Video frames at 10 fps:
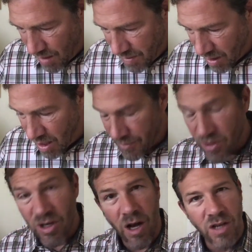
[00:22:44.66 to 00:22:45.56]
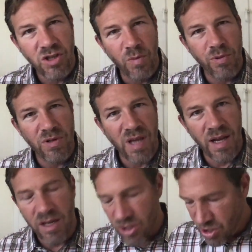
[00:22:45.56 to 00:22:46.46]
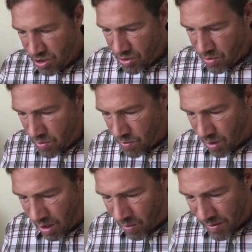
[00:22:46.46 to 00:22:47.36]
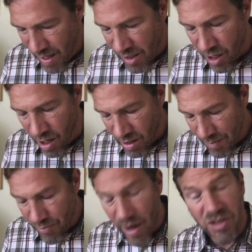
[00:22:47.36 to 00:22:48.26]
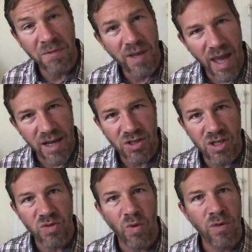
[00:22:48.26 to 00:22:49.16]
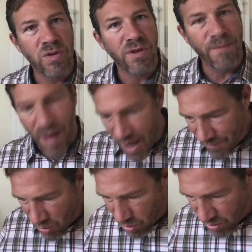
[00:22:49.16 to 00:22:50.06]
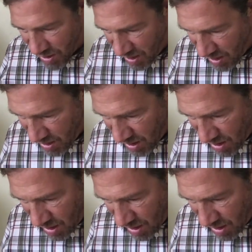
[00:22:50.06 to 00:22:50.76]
The authors also presented two what they call impressive cases. One was a 5-year-old kid